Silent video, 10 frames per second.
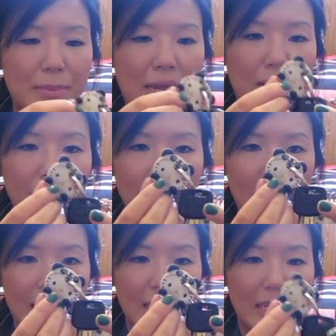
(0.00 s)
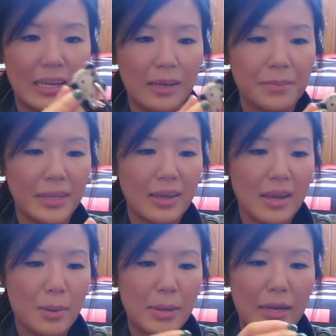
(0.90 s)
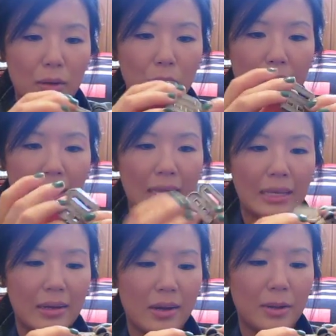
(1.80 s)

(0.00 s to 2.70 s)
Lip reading: my Hello Kitty key, my 08